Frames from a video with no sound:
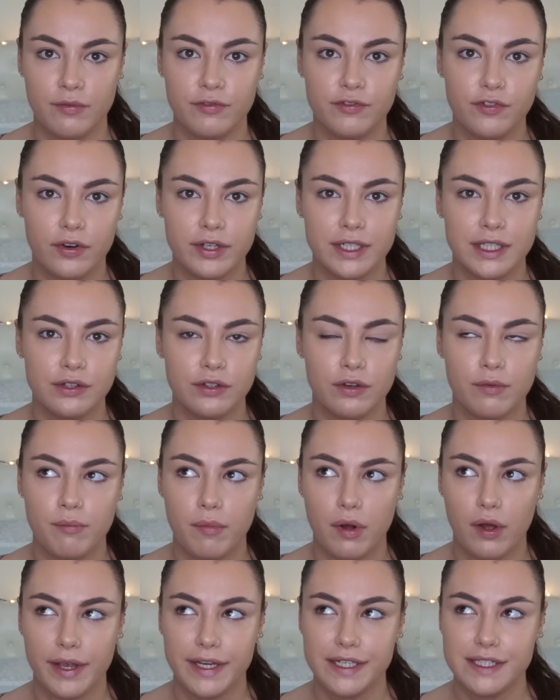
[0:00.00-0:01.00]
I'm finding that
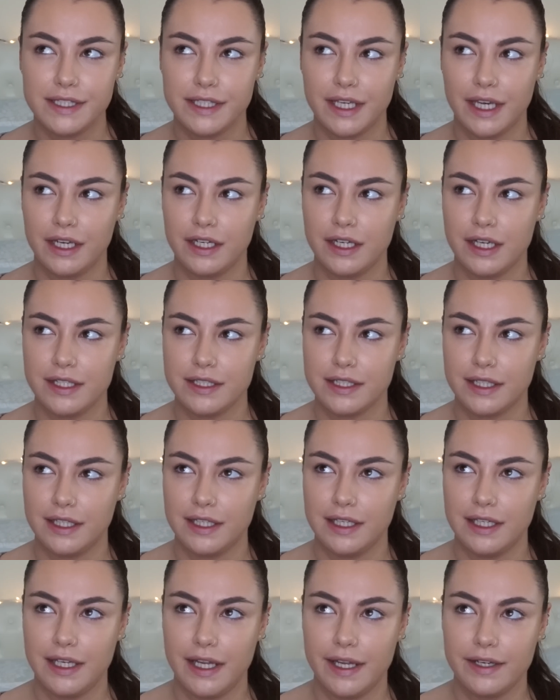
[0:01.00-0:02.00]
my skin is a
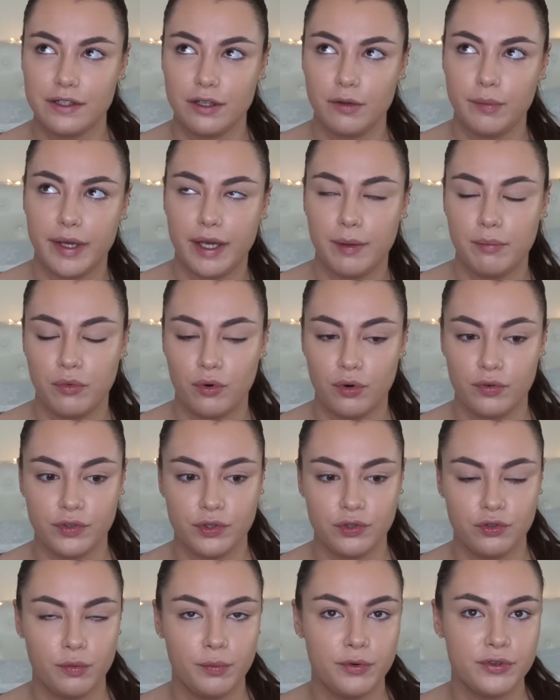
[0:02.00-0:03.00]
little bit more on
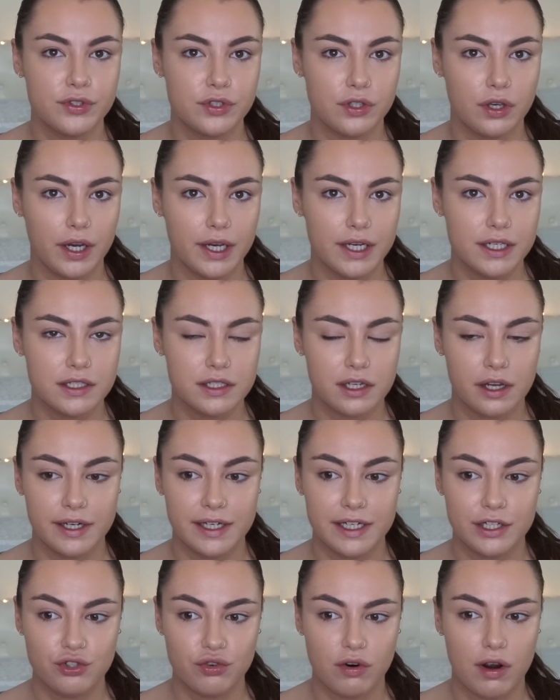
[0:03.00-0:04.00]
the normal side,
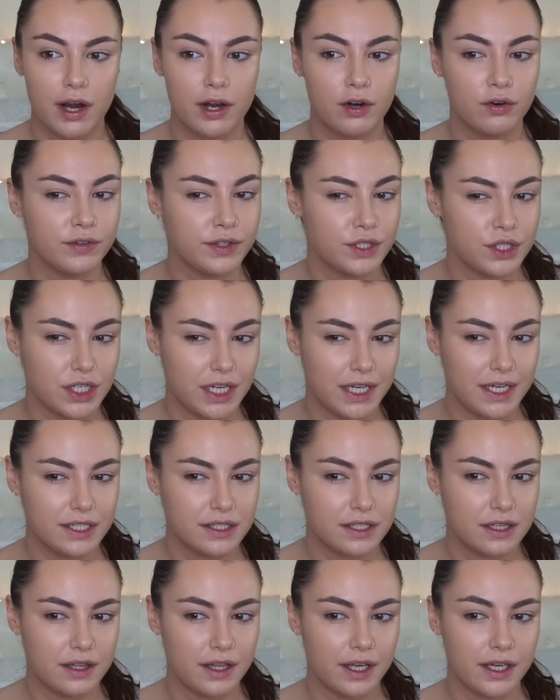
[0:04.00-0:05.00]
slightly drier on the
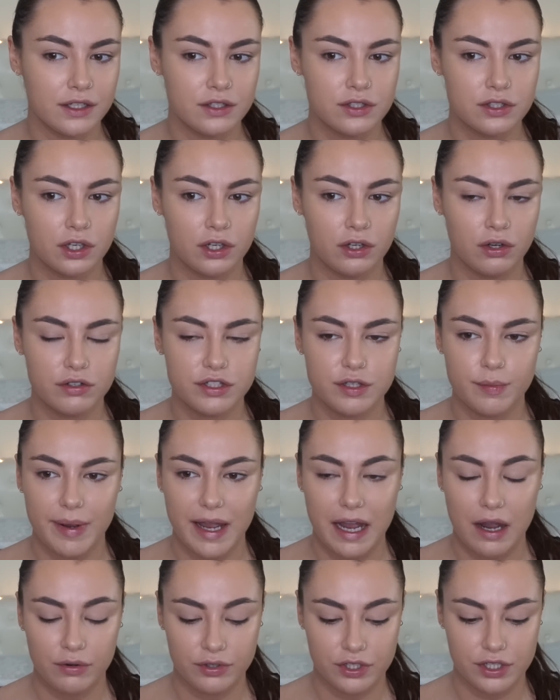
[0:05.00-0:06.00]
cheeks and things, so lots of
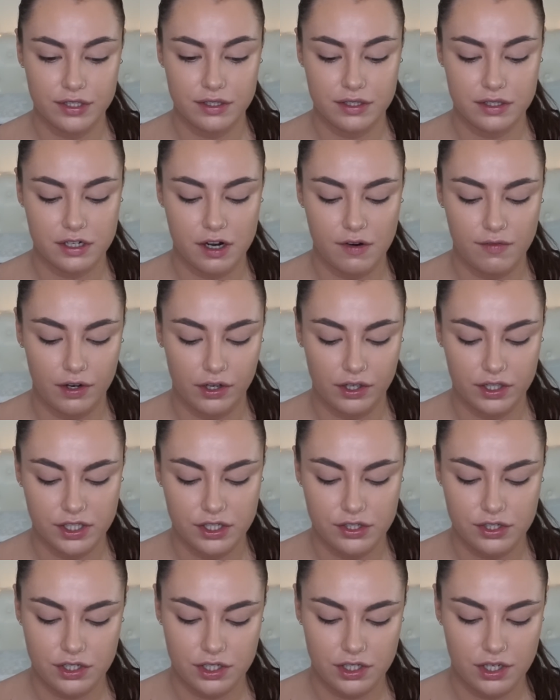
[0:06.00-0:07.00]
powders and stuff like I
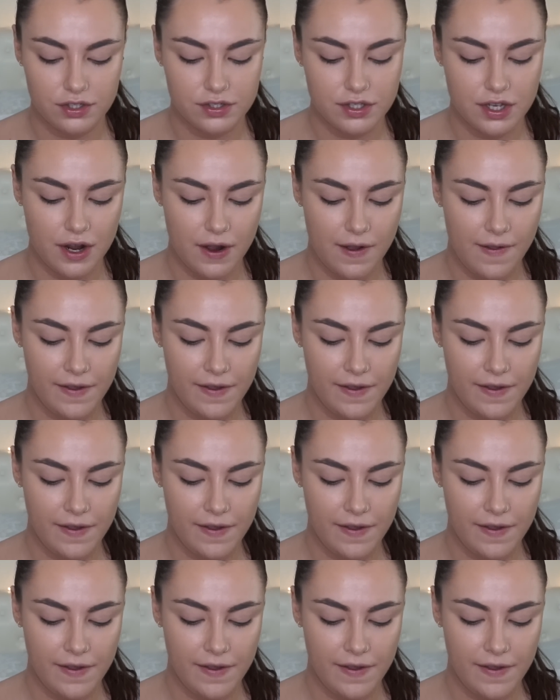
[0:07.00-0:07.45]
used to use